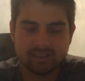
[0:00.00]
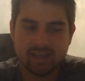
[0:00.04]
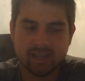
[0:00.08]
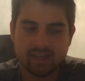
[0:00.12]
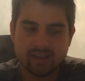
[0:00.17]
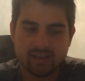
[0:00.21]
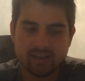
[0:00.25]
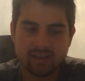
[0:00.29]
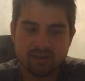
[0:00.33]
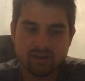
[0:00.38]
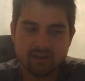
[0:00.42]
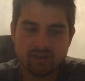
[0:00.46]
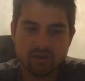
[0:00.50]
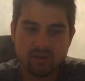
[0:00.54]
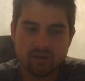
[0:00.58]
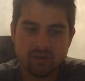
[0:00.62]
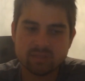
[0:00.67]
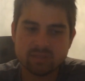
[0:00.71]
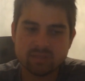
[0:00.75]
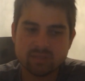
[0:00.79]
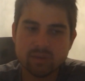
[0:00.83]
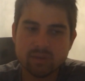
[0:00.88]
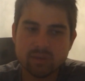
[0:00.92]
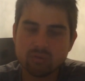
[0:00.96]
Yeah,
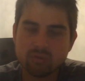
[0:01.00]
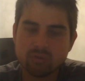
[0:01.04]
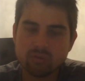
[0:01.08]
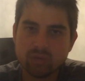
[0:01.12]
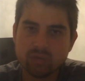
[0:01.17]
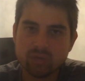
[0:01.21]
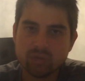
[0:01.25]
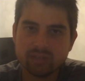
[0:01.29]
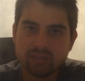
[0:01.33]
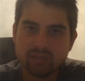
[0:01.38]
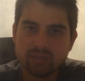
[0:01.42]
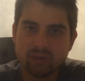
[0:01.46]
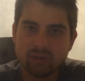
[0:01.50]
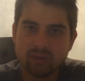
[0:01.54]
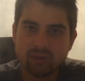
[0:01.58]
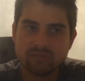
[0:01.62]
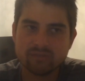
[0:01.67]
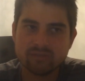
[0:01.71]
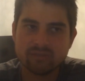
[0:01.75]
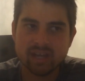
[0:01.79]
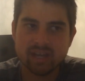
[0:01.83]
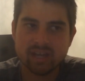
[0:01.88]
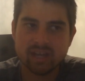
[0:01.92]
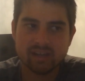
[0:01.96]
no, it's been a really
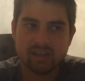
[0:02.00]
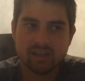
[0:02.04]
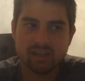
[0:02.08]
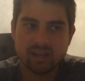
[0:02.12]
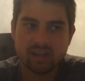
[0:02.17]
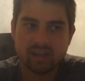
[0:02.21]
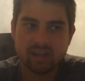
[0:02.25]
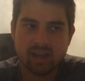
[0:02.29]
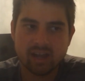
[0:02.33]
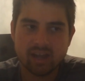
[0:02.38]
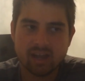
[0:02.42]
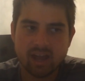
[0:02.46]
rough day.